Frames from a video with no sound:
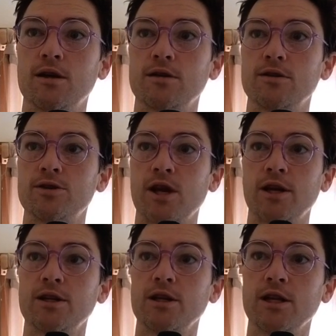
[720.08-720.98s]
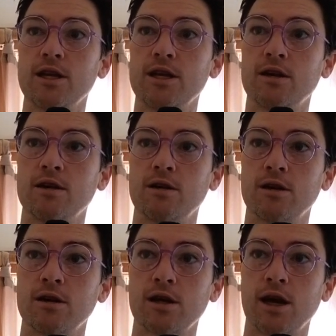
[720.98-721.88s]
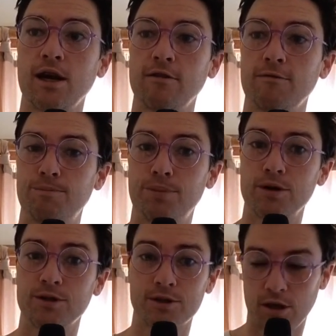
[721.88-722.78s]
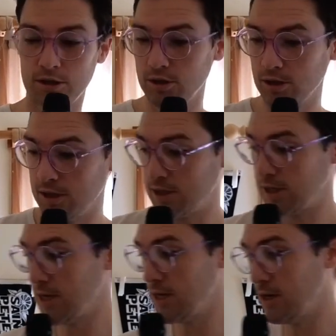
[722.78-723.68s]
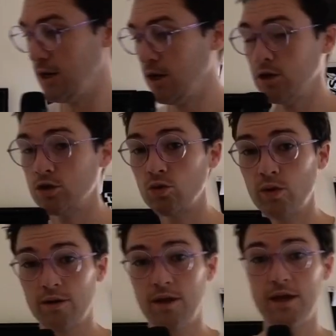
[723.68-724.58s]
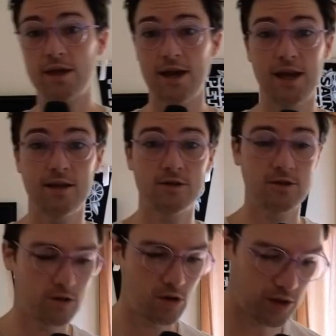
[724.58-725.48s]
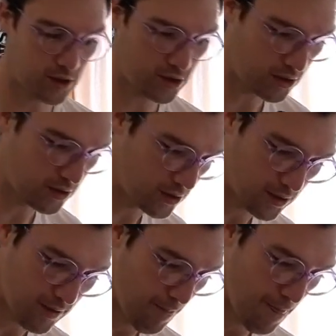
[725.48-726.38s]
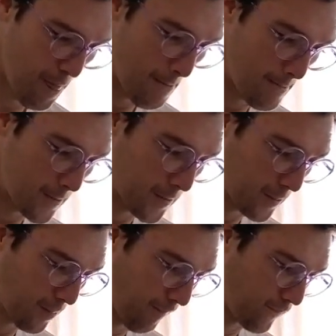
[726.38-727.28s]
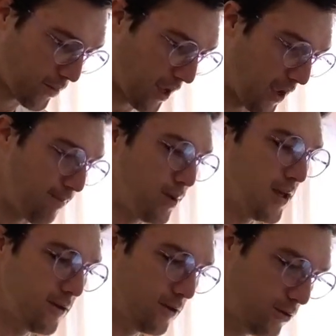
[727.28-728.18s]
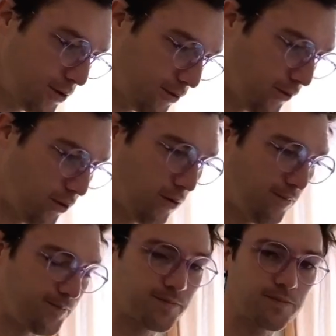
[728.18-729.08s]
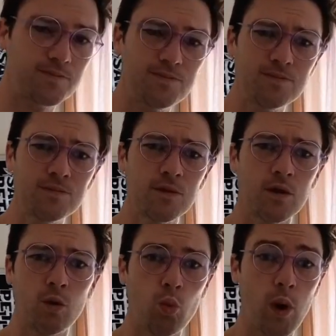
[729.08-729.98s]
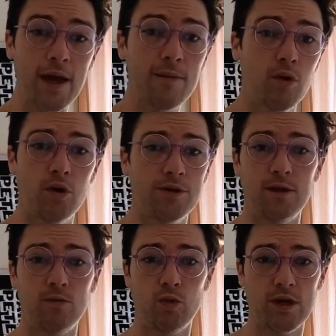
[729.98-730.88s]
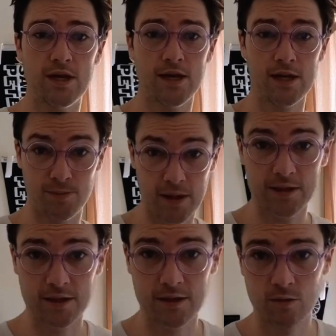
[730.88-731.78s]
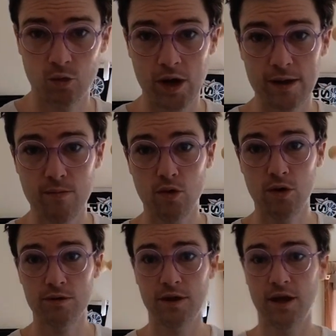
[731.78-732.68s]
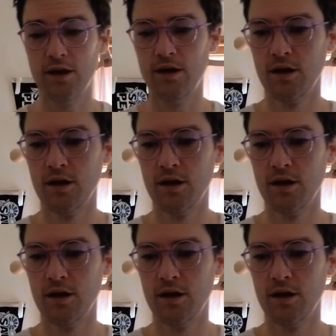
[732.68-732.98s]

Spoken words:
suddenly kind of burst onto the scene to where they can answer questions and be useful way more than we expected, way more than